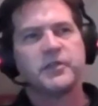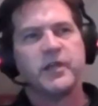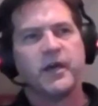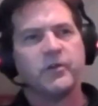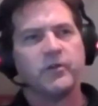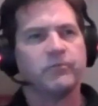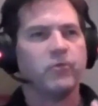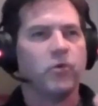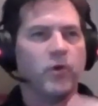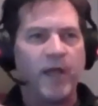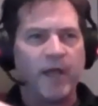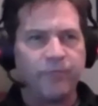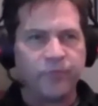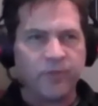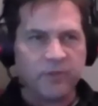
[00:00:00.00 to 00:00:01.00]
out of or
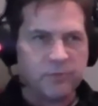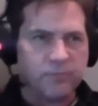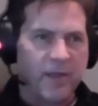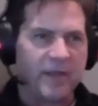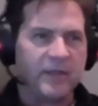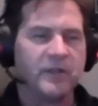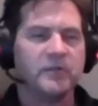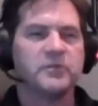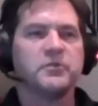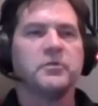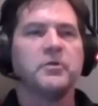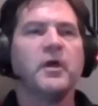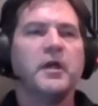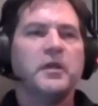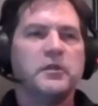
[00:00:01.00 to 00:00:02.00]
add things back into.